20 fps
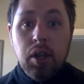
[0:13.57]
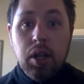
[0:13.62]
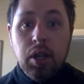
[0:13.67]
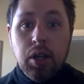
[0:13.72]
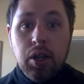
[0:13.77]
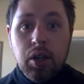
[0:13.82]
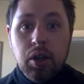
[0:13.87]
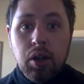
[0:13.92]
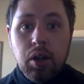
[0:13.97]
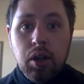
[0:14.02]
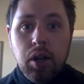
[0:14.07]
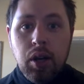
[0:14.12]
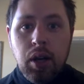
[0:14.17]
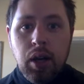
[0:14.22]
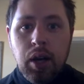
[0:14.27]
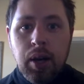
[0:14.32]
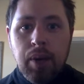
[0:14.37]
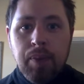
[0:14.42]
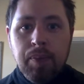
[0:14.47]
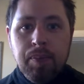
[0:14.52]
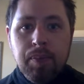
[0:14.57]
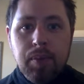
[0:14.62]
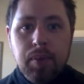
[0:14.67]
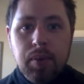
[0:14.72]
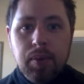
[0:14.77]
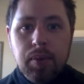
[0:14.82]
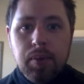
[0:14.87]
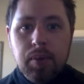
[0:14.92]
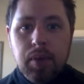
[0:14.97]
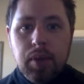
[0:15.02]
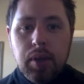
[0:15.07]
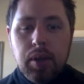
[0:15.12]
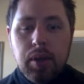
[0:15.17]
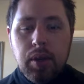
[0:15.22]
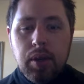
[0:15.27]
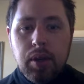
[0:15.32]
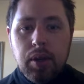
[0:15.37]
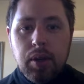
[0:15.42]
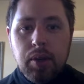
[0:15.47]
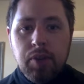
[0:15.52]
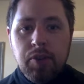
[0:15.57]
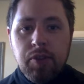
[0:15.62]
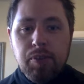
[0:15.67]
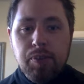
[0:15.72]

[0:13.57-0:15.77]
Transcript: in your